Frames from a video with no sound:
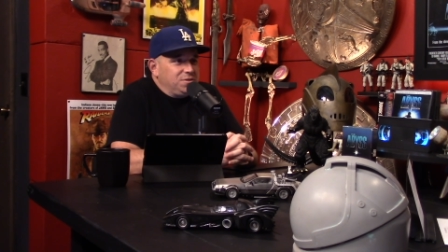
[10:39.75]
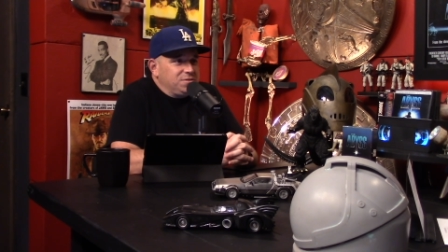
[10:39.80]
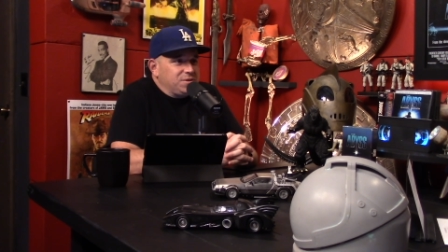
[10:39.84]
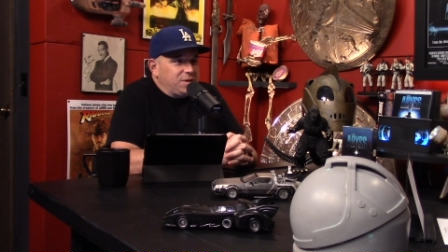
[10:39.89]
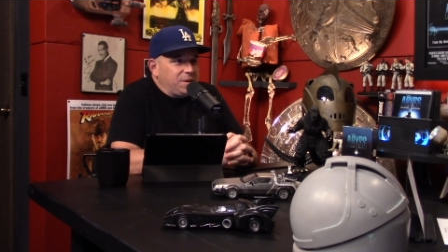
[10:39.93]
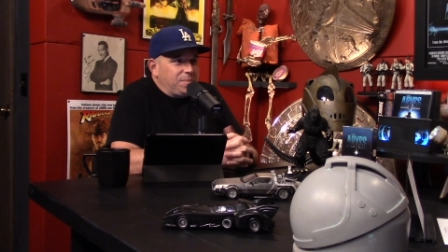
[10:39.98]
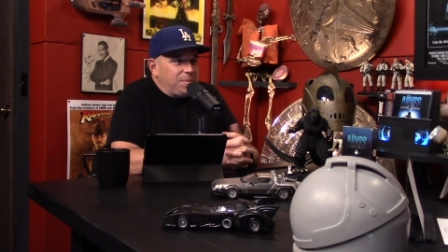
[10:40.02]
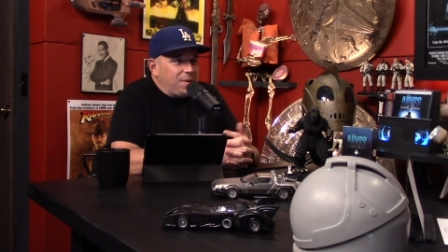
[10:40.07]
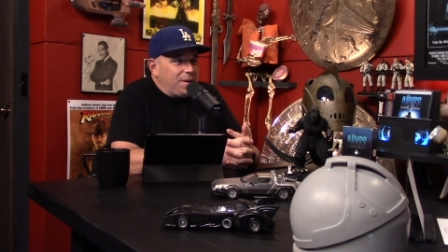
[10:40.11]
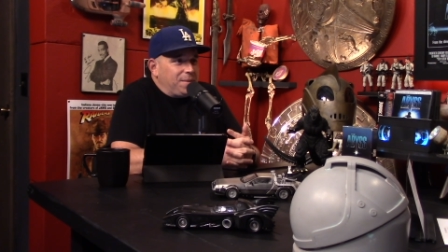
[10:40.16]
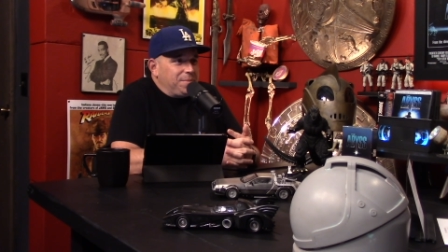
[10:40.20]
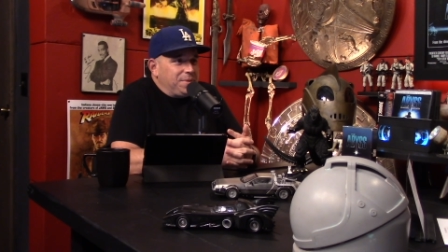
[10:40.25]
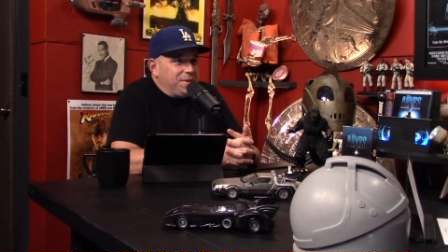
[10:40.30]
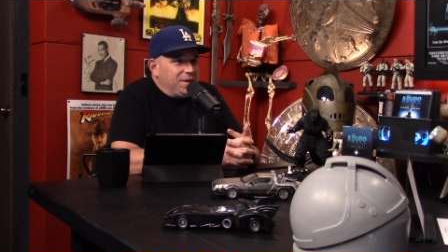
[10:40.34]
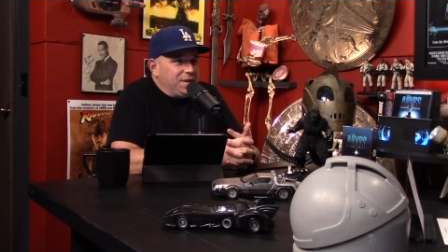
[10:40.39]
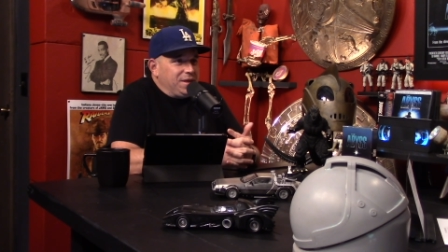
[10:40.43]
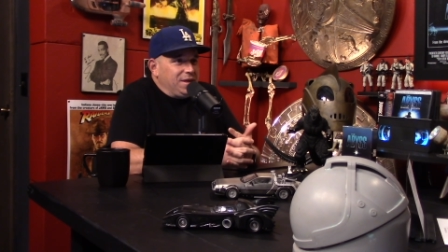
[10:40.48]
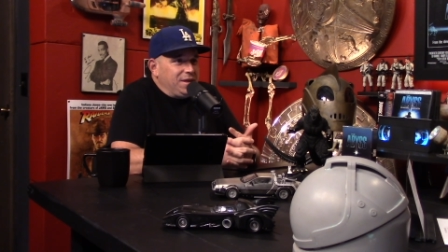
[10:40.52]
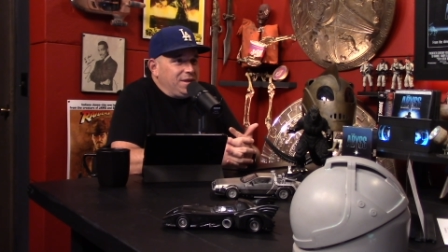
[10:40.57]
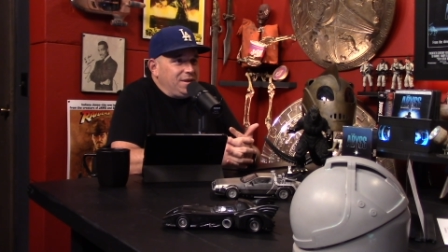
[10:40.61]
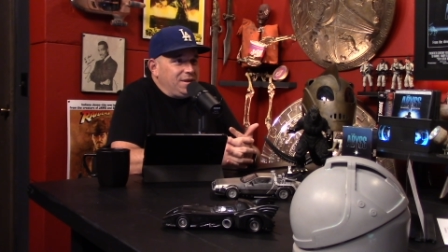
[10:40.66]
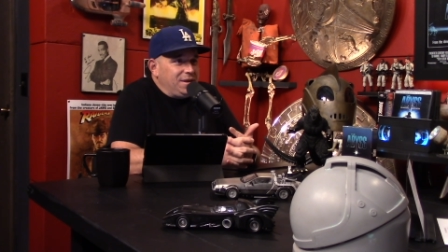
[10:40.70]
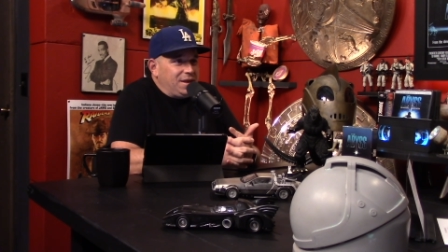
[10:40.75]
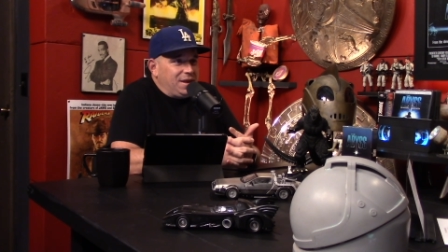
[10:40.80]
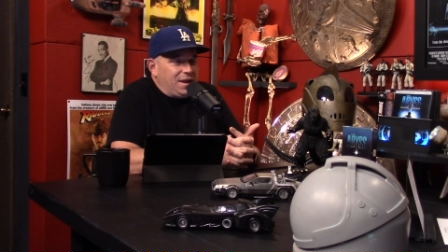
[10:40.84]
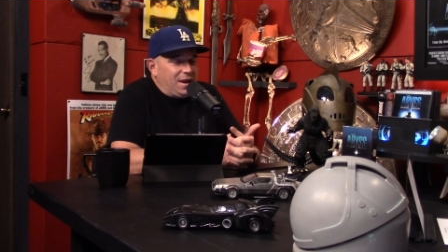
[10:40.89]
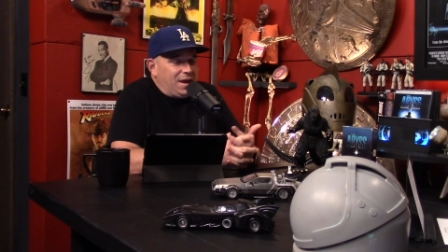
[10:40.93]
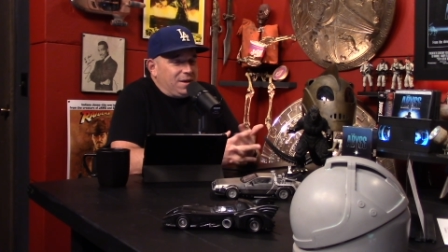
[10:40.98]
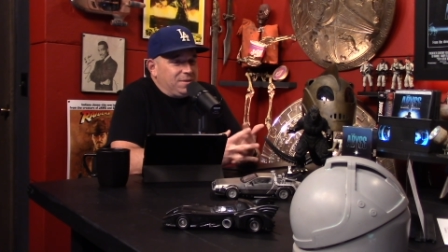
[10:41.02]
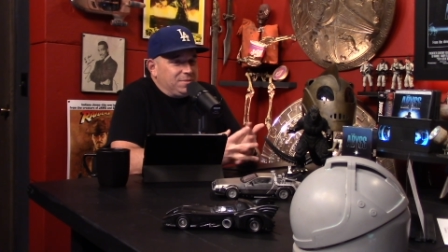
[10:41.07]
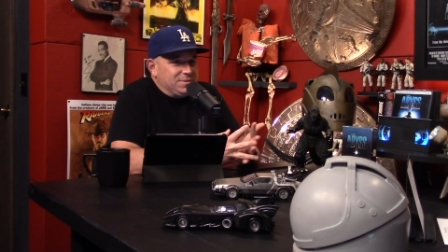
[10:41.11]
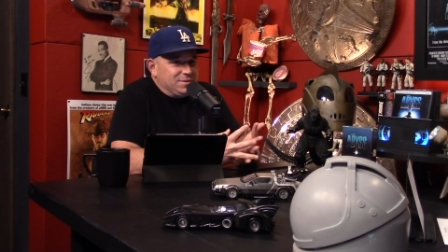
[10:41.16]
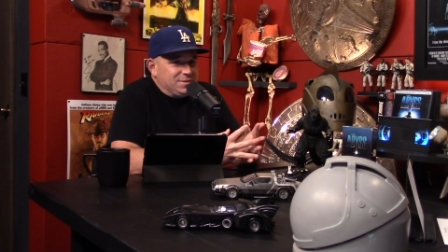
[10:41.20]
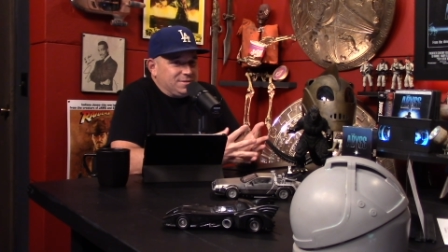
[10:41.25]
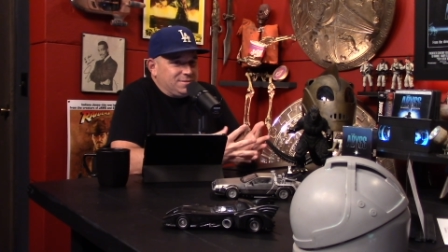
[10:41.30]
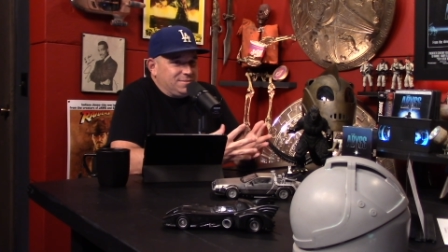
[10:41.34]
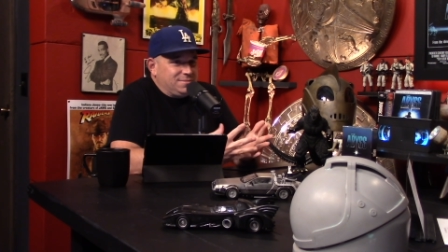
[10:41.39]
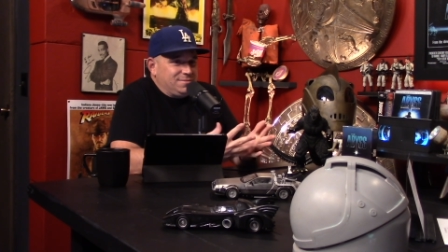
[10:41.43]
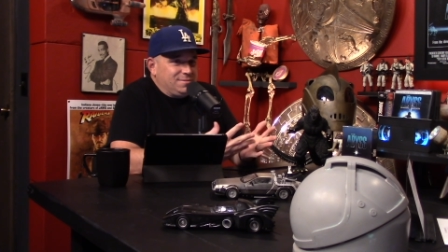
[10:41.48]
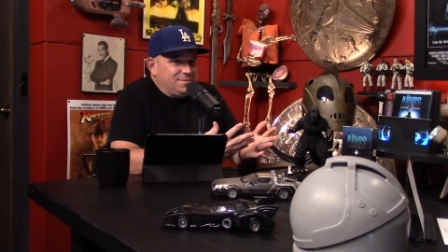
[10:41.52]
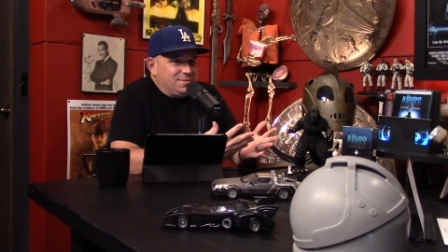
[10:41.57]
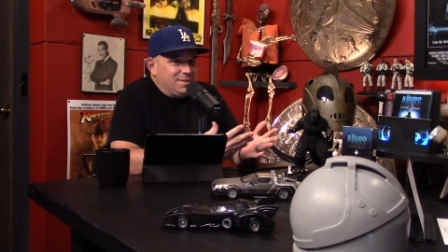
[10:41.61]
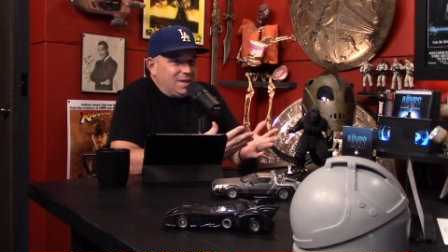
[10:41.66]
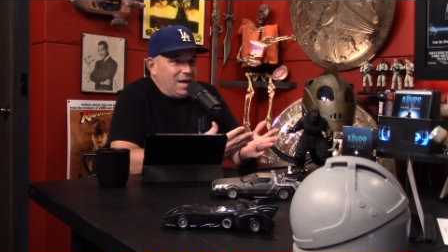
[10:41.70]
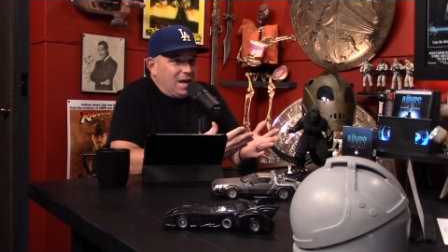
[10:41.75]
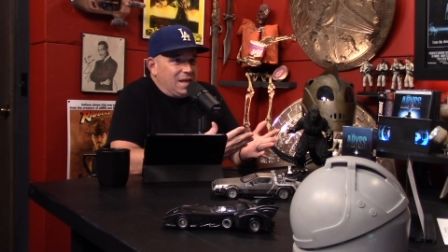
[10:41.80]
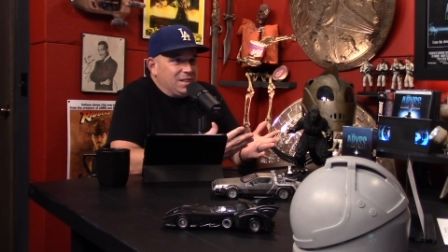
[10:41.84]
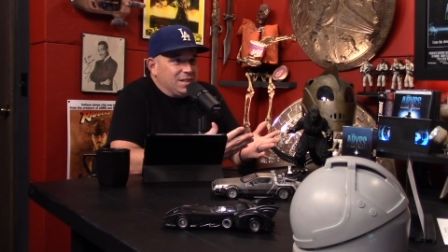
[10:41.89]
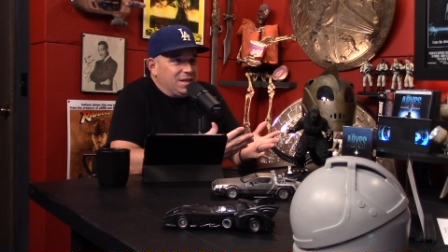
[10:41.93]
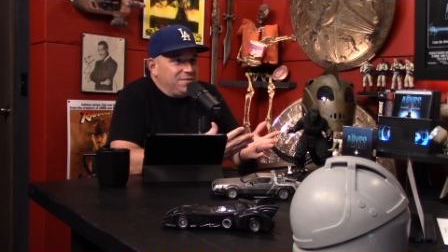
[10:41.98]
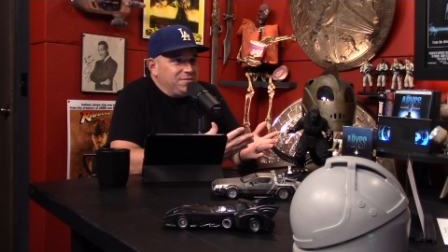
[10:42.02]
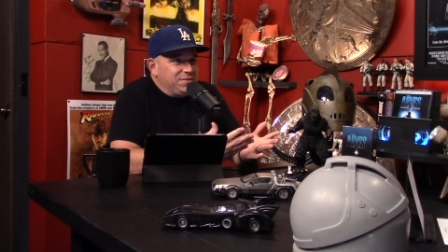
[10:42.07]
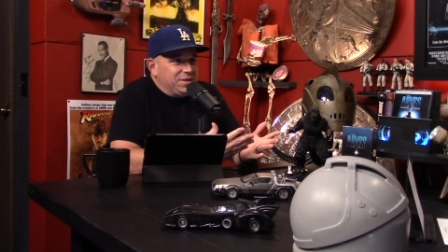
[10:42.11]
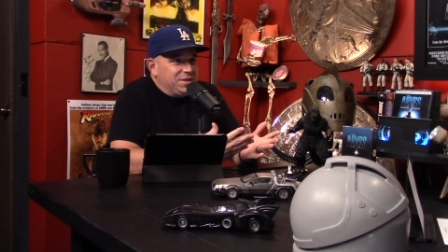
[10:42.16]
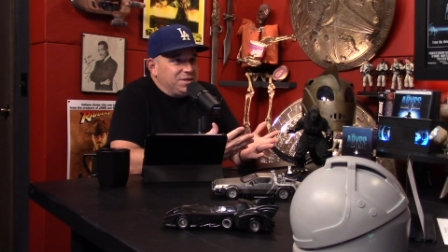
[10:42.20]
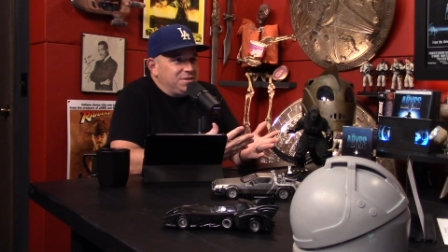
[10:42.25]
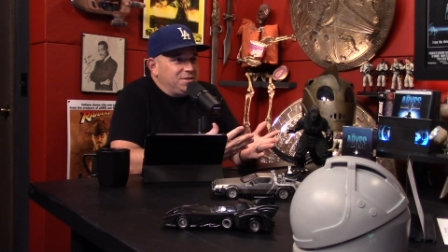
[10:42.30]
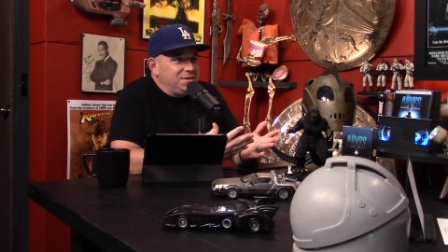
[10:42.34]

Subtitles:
so I popped it in, and I loved it.